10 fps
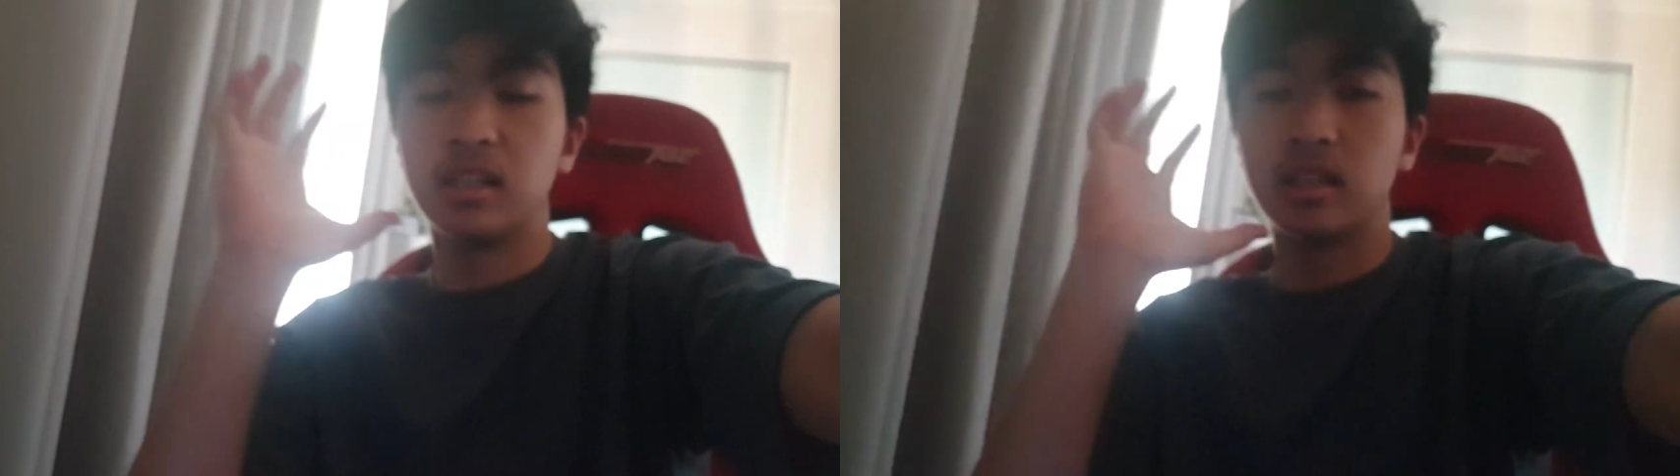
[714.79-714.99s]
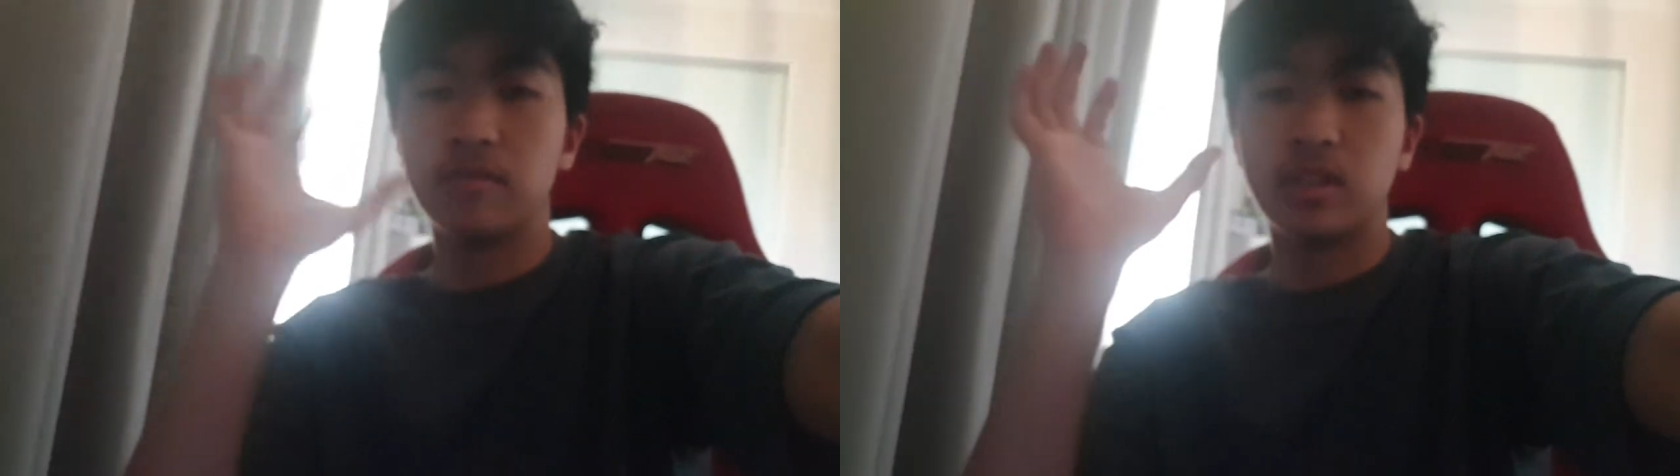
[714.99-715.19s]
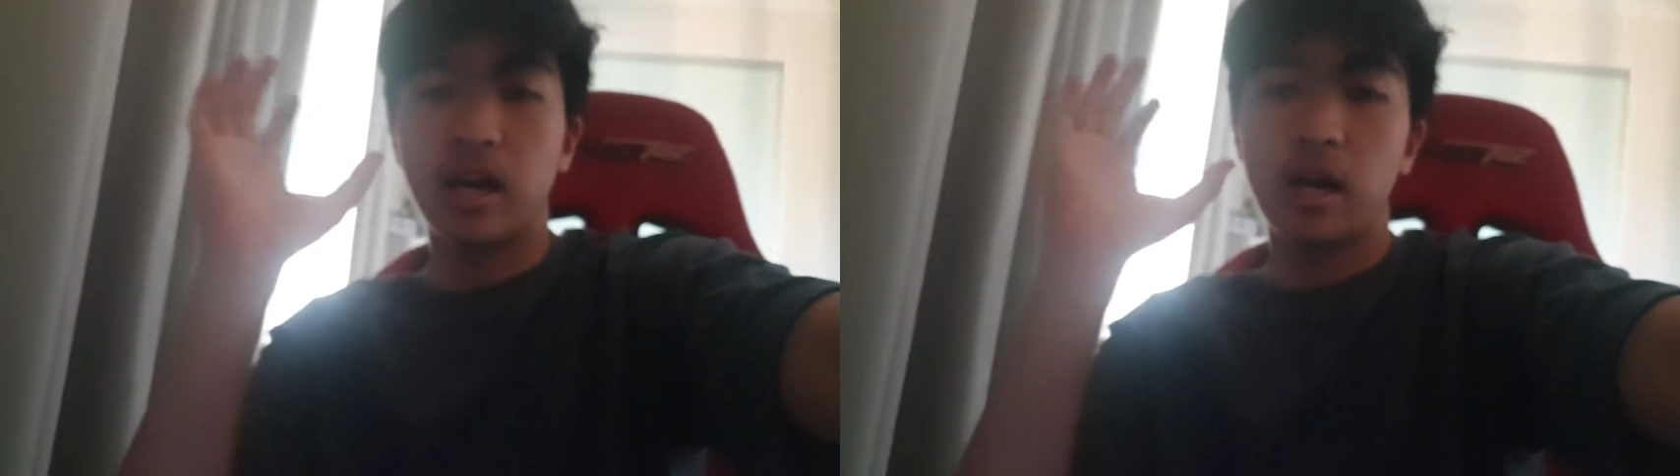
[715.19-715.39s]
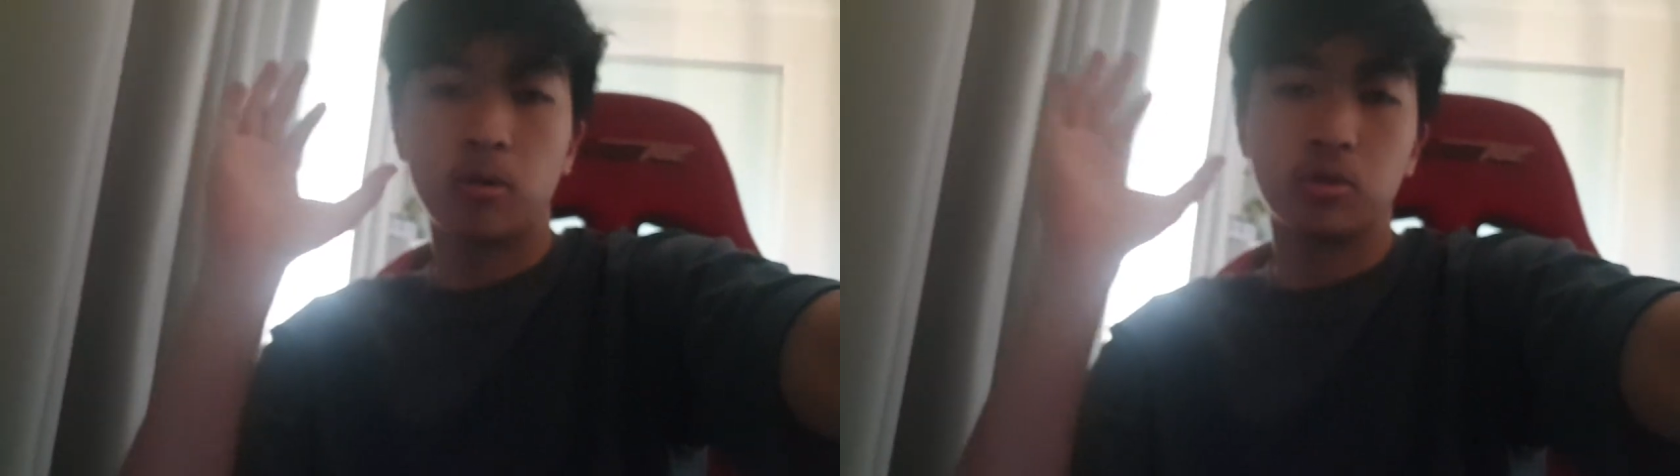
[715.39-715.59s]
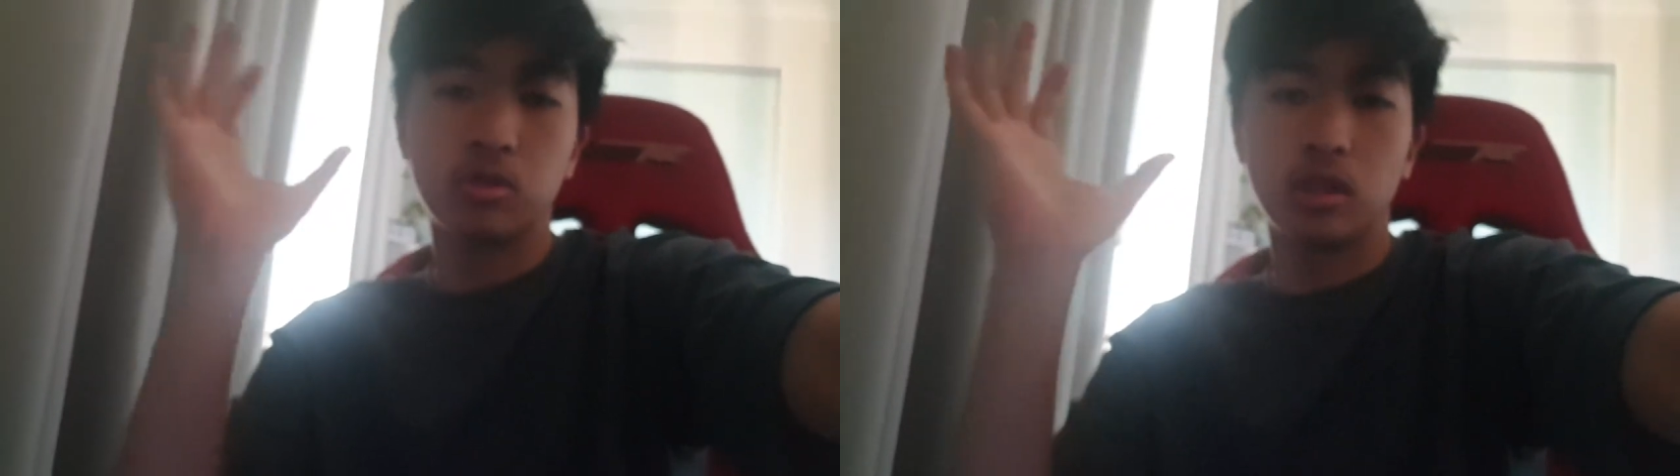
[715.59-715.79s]
11
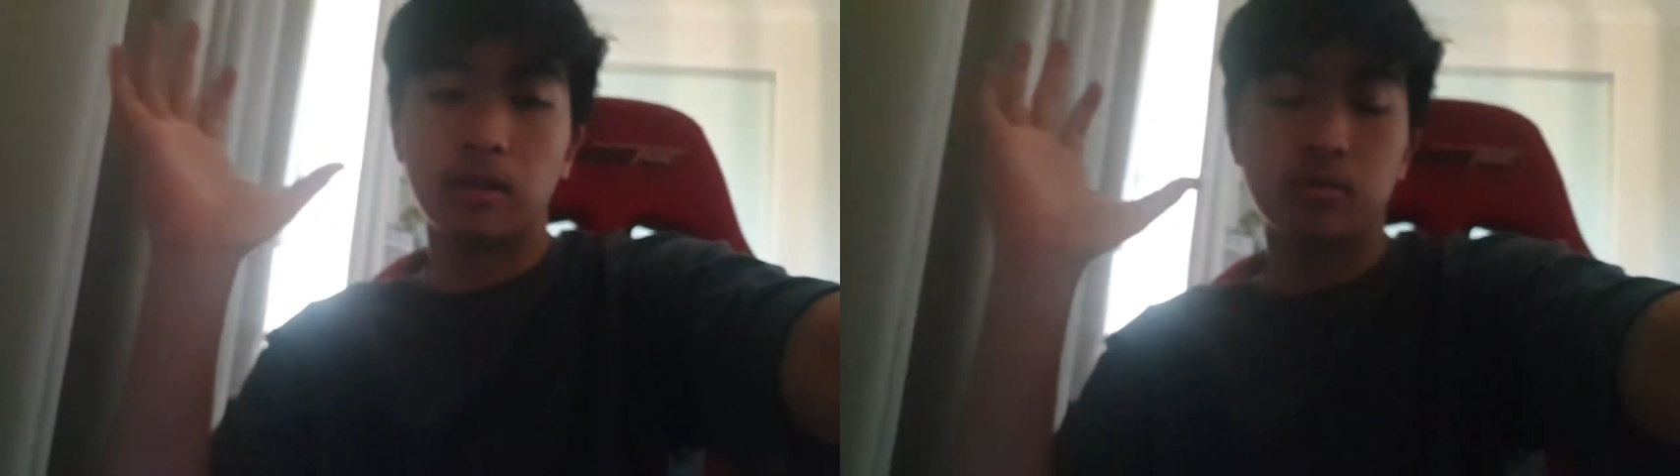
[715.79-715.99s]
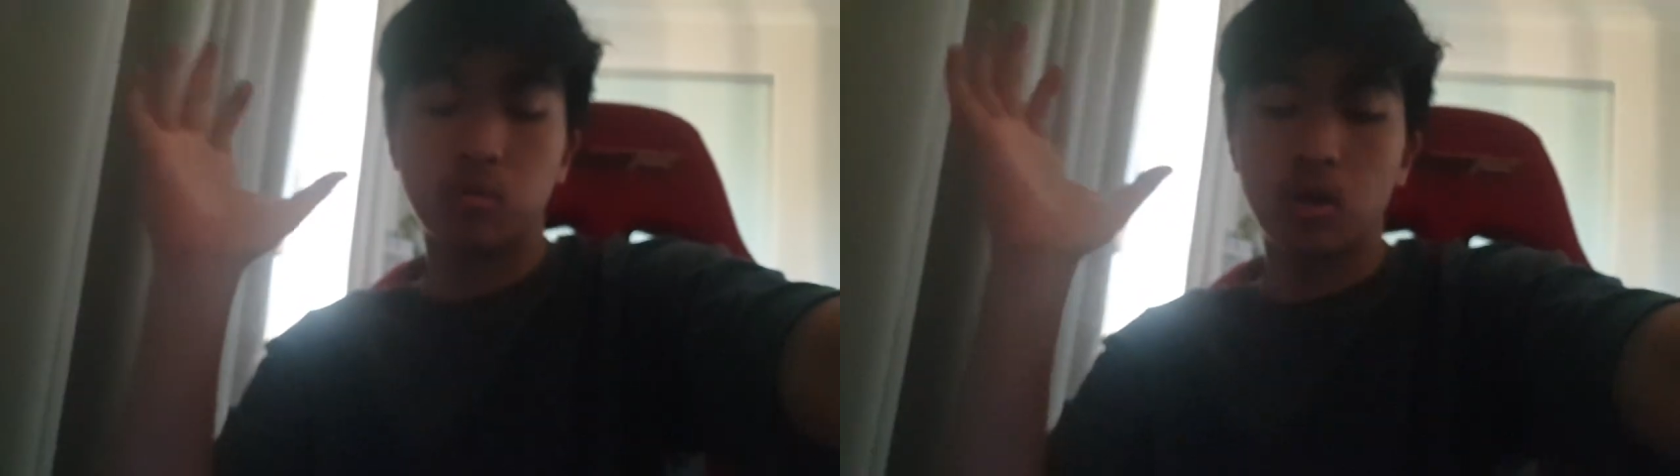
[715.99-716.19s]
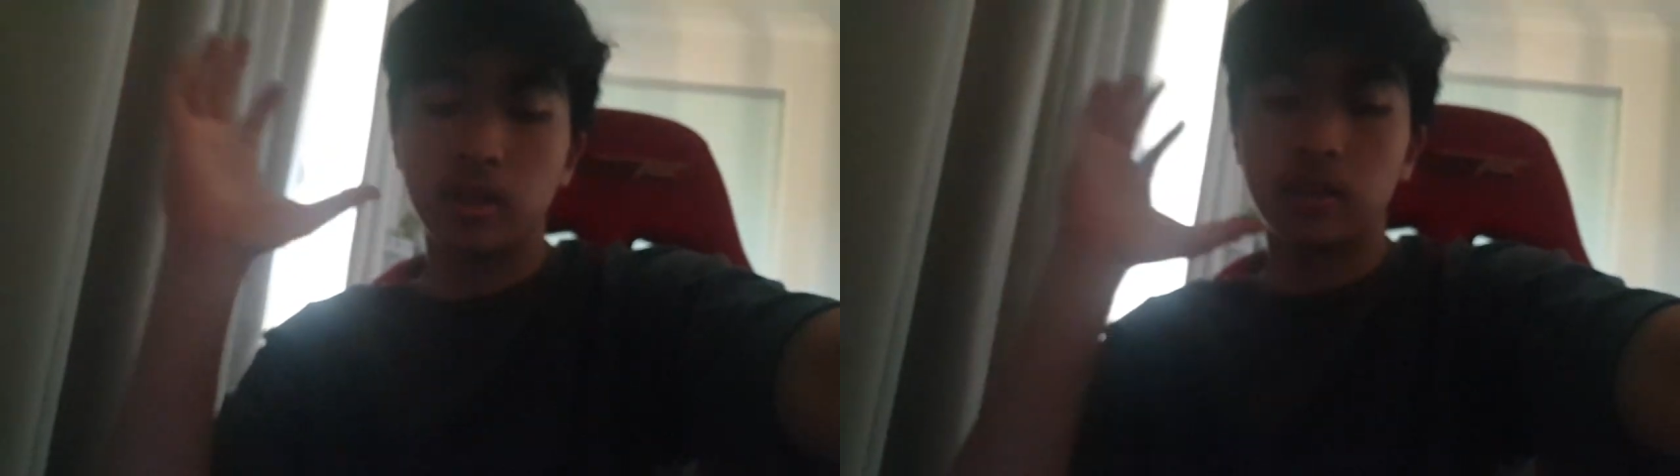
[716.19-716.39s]
hours left to work,